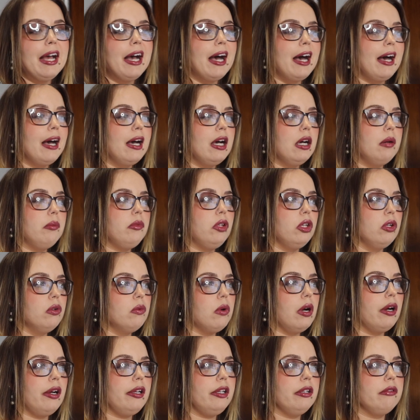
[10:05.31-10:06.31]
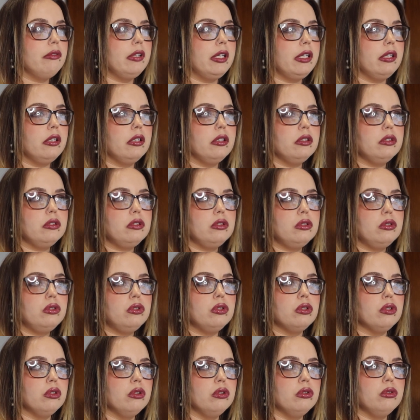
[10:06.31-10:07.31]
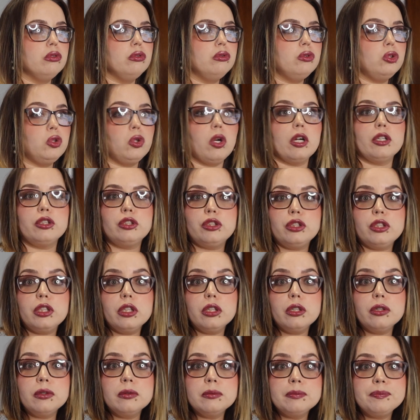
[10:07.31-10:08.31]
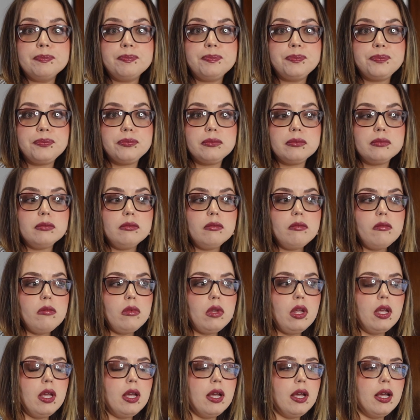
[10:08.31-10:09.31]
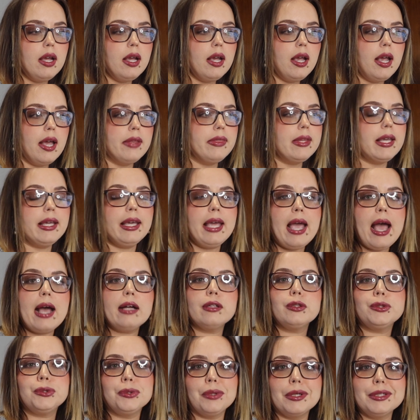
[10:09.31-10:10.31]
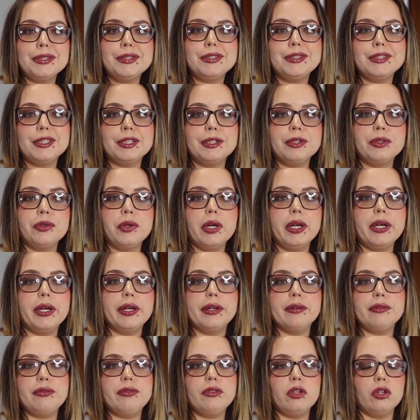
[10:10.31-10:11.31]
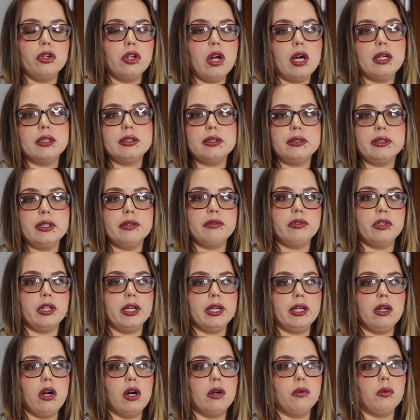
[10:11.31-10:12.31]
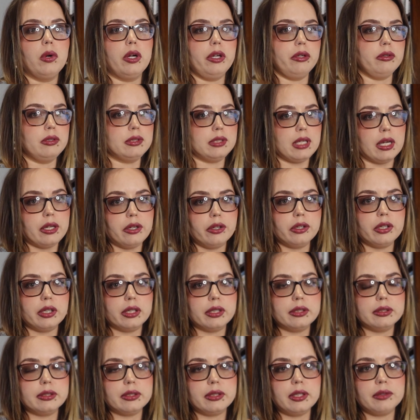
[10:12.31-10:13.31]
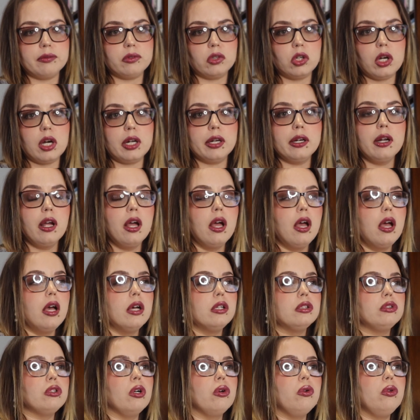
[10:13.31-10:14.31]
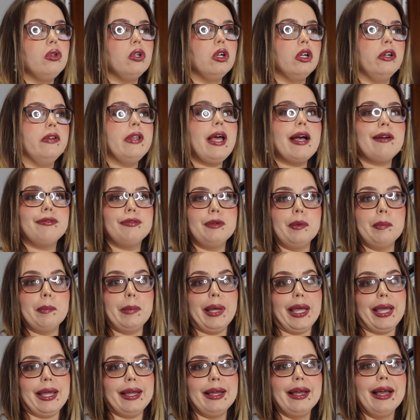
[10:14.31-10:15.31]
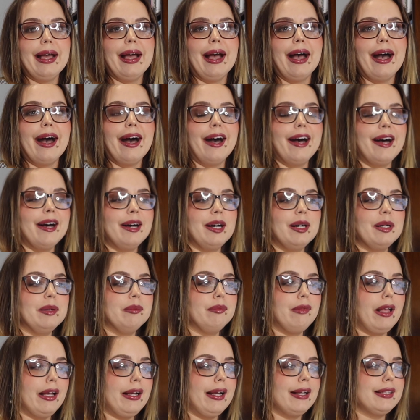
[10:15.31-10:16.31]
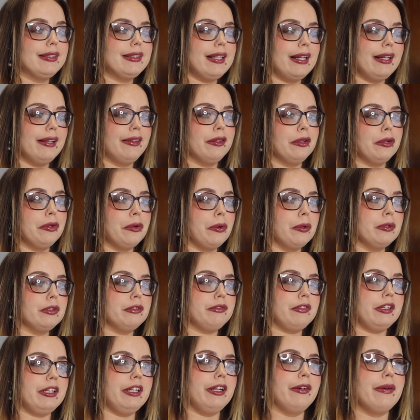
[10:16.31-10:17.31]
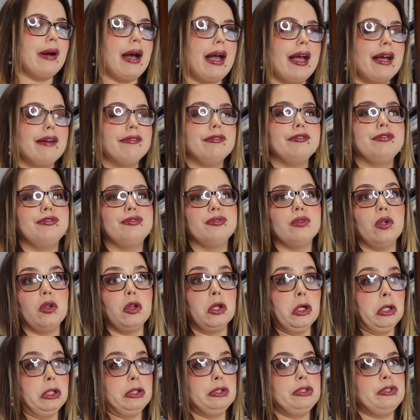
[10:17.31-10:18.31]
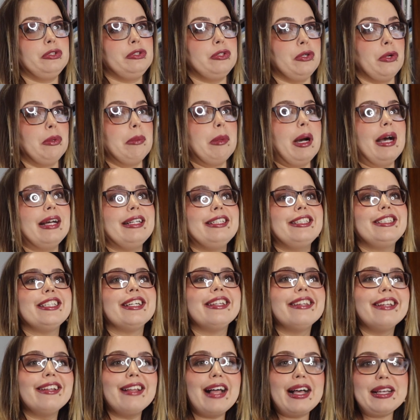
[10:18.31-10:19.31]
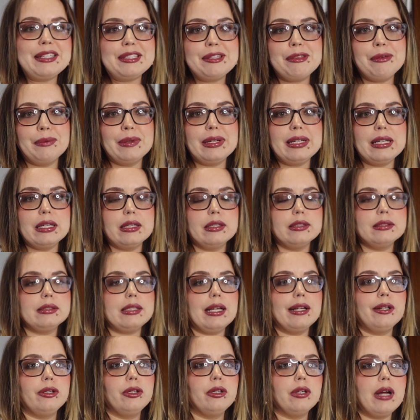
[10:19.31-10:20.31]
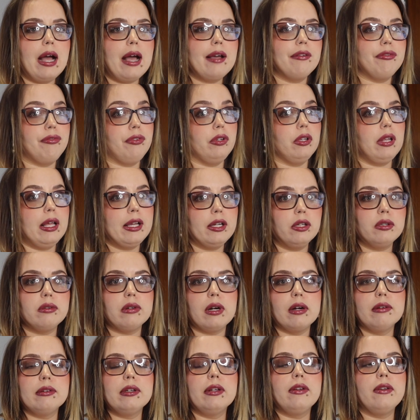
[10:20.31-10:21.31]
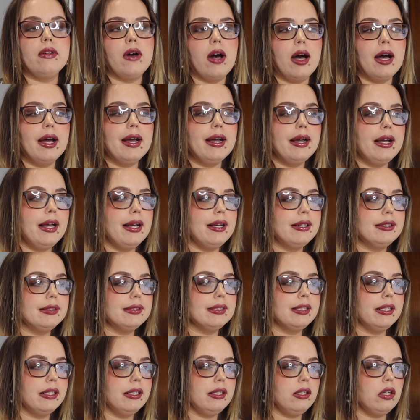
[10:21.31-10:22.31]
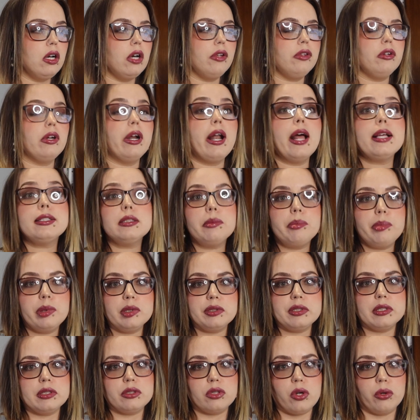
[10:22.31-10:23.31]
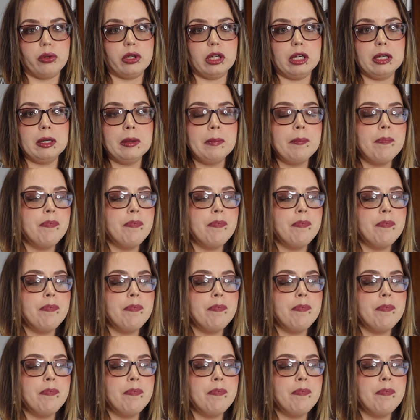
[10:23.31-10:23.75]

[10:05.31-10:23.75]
You want your readers to trust you, and they can't trust you if you're not delivering on what you say you're going to deliver on. So learn that from me. Like I said in the goals video, I have learned so much in the last 3 years, and I feel like grown a lot as an indie author and as a business owner.